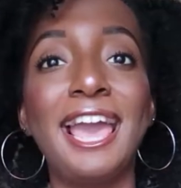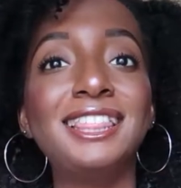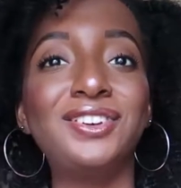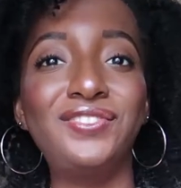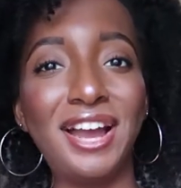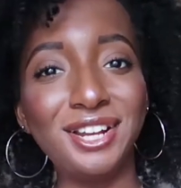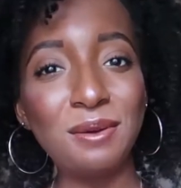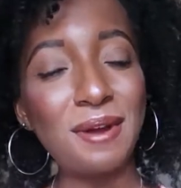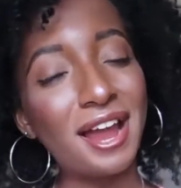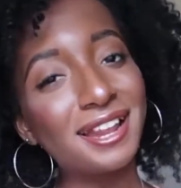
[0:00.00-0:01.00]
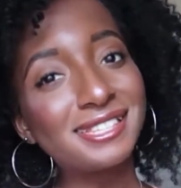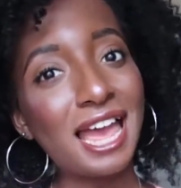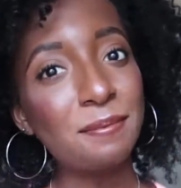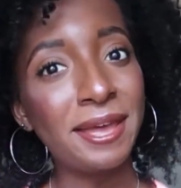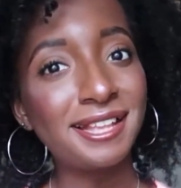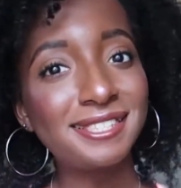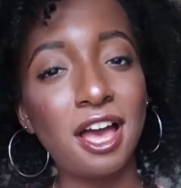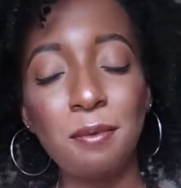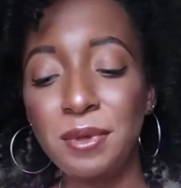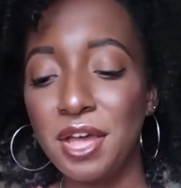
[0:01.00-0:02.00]
And the final product I picked
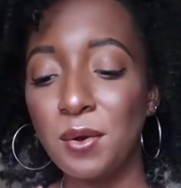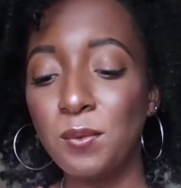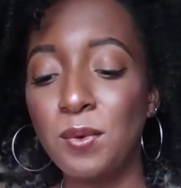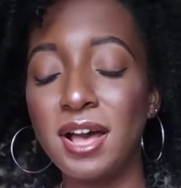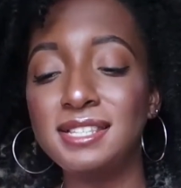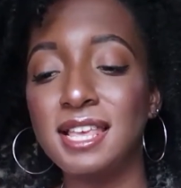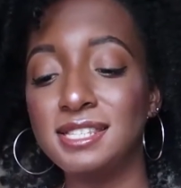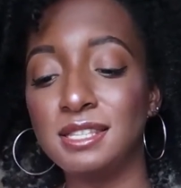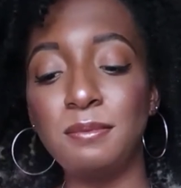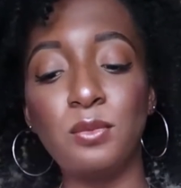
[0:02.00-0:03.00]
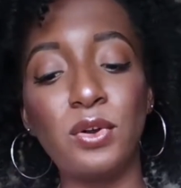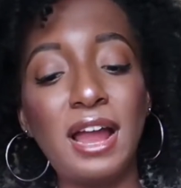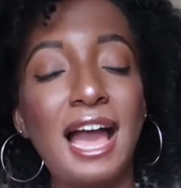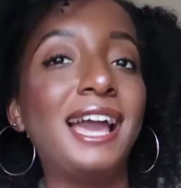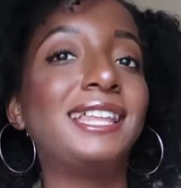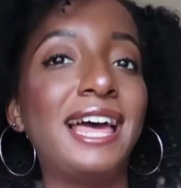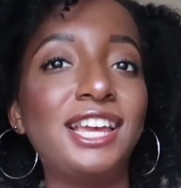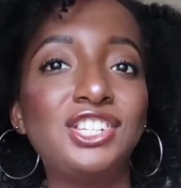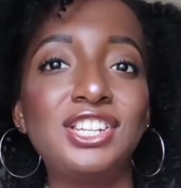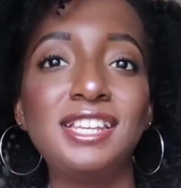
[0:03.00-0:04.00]
up was some more
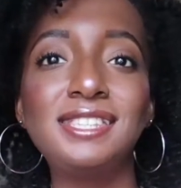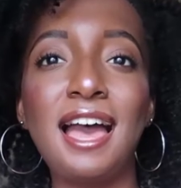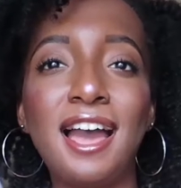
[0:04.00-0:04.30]
eyelashes.